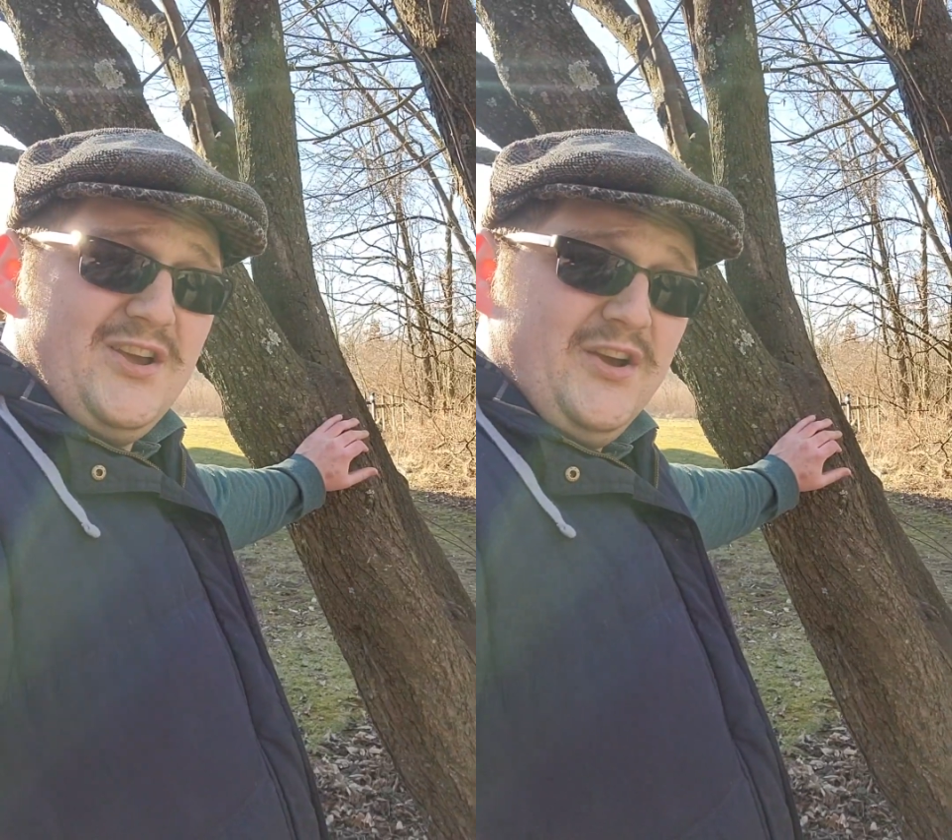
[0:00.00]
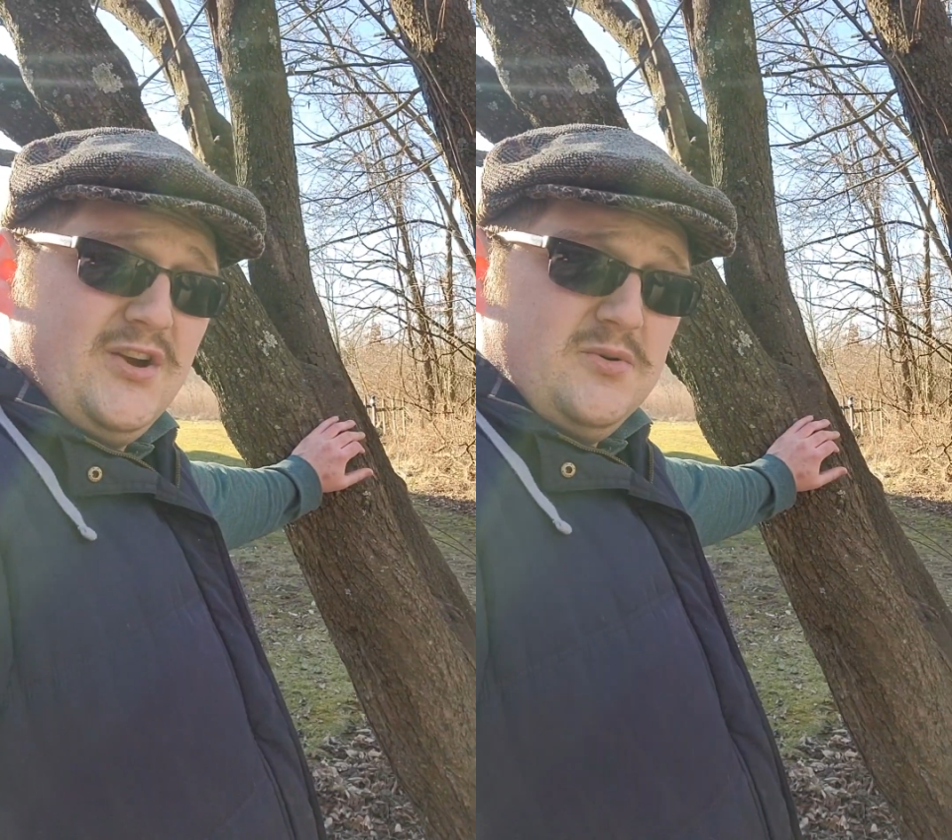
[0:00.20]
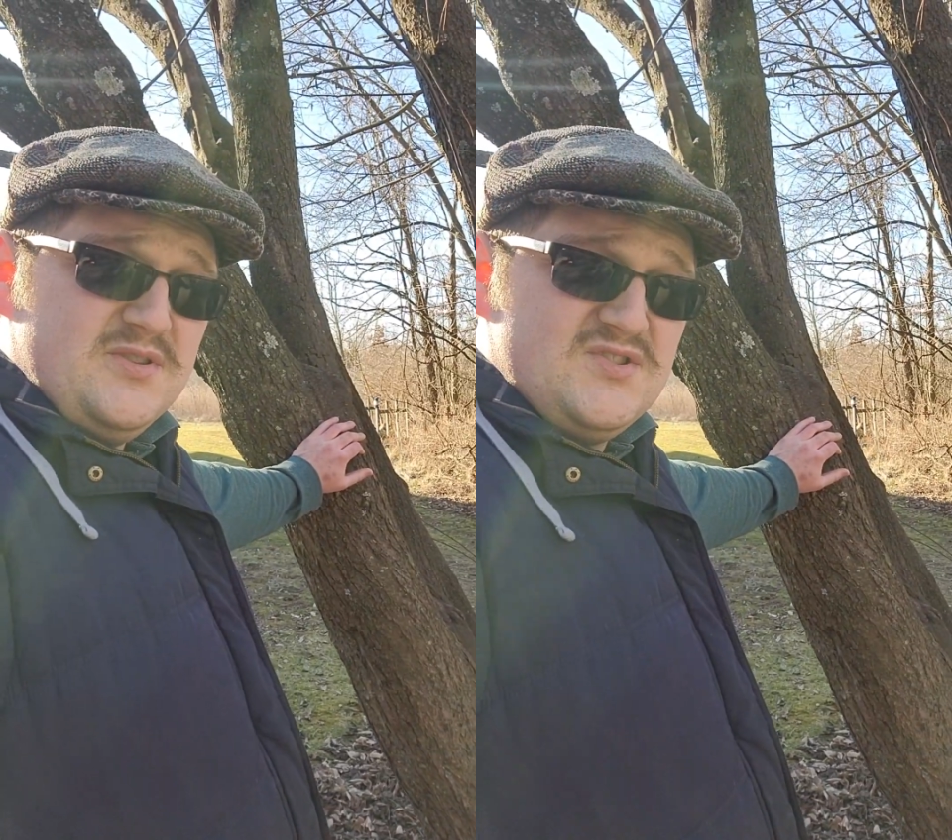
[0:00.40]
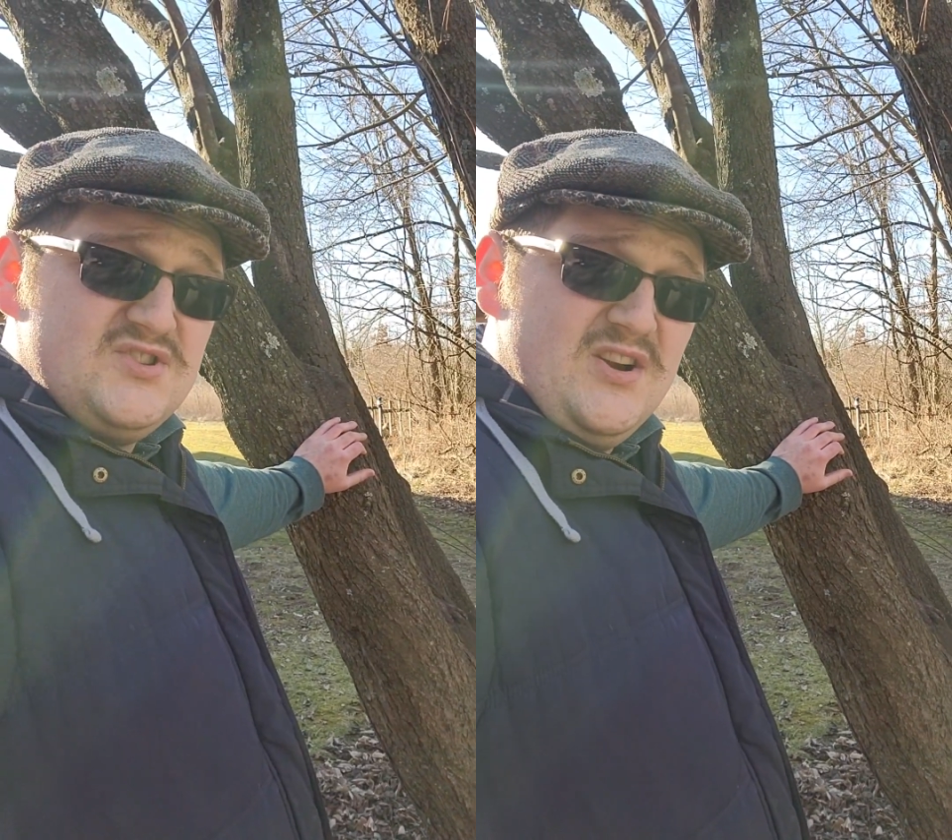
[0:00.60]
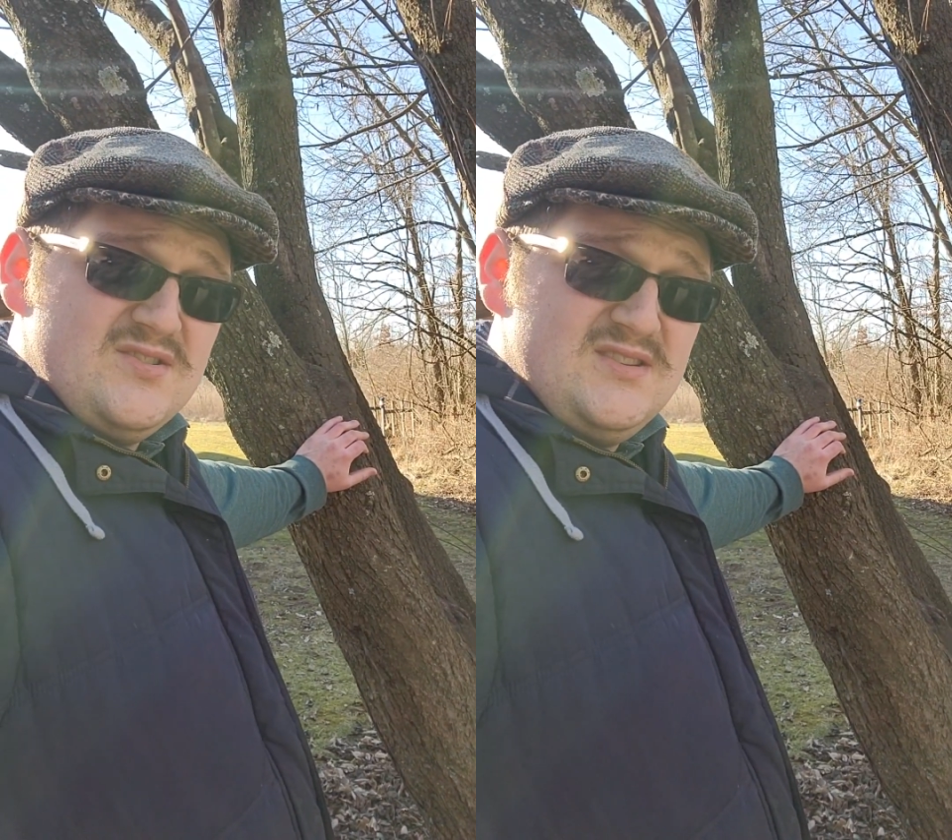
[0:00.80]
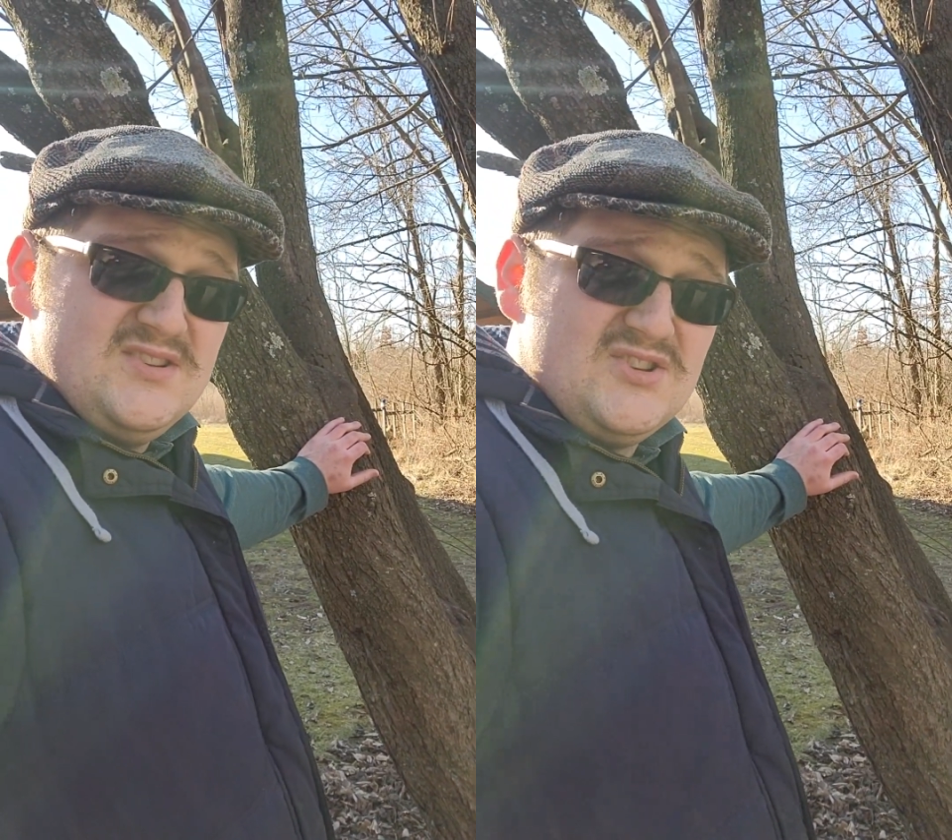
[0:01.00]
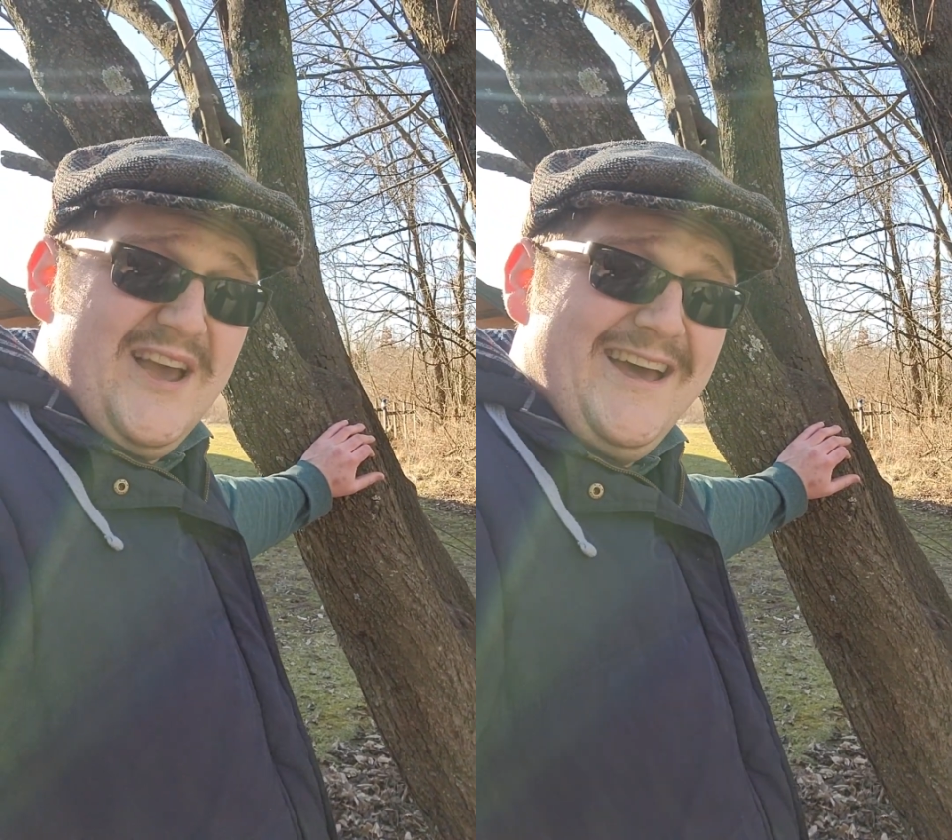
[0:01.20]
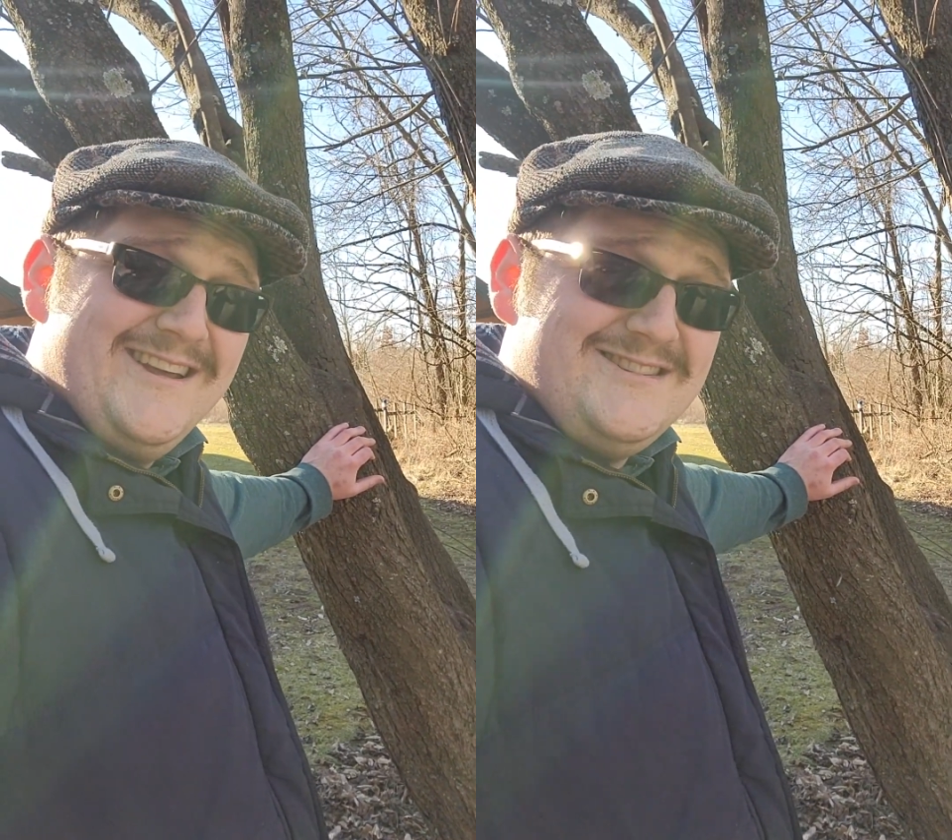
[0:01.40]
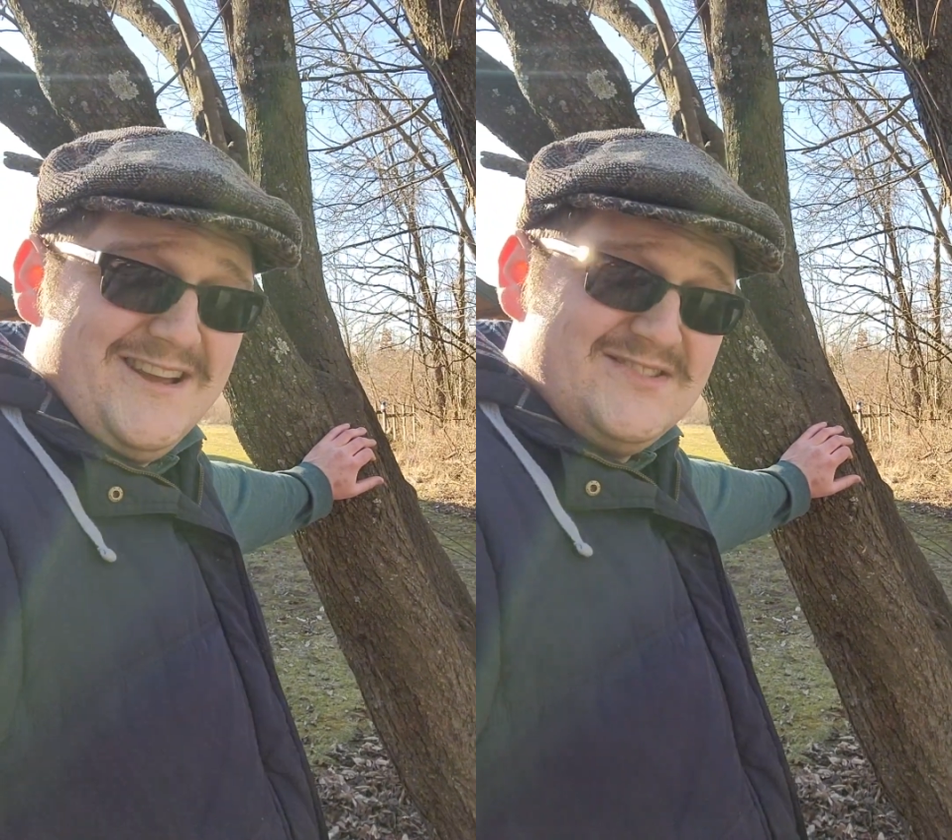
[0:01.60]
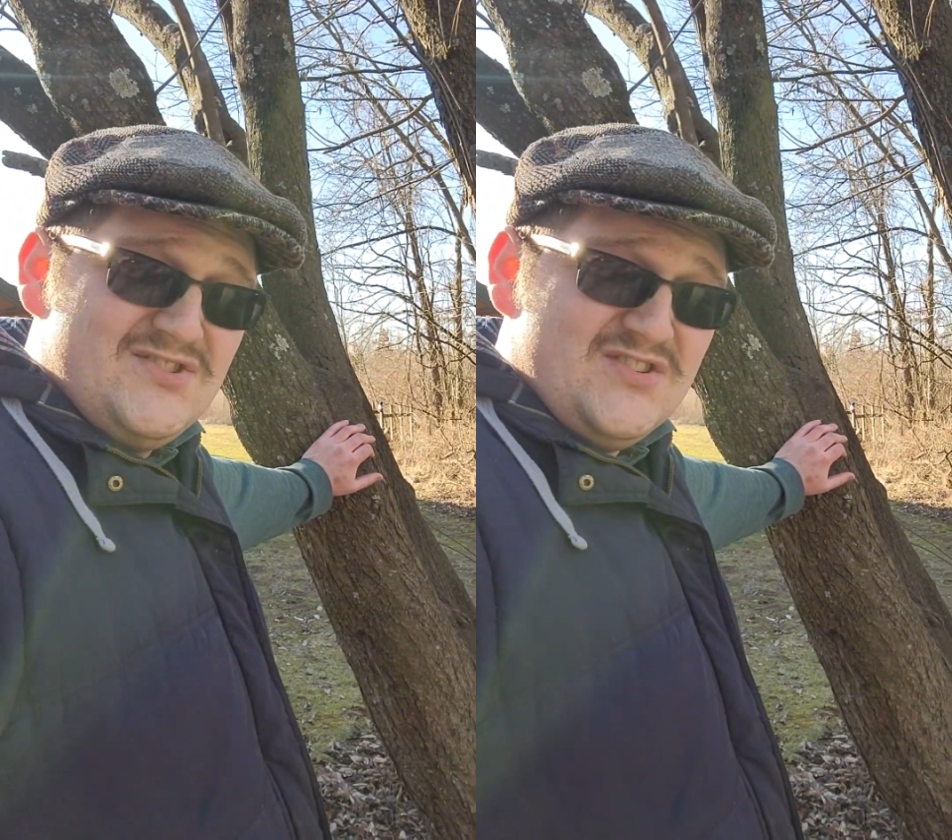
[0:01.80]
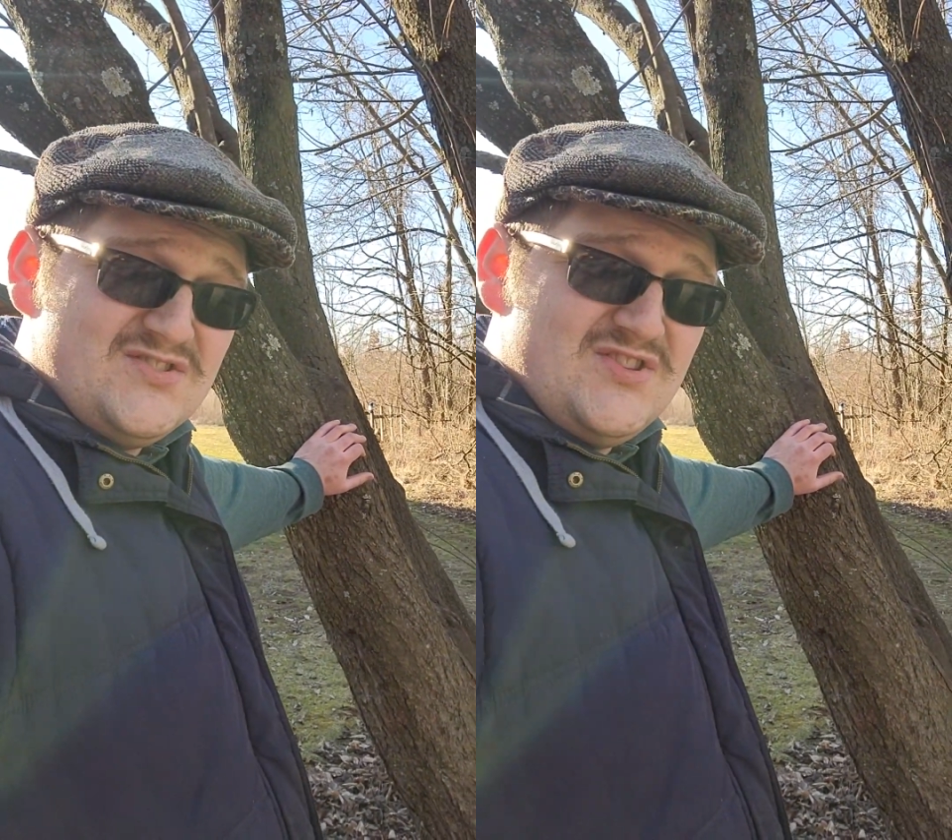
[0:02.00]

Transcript: here with Cercis canadensis,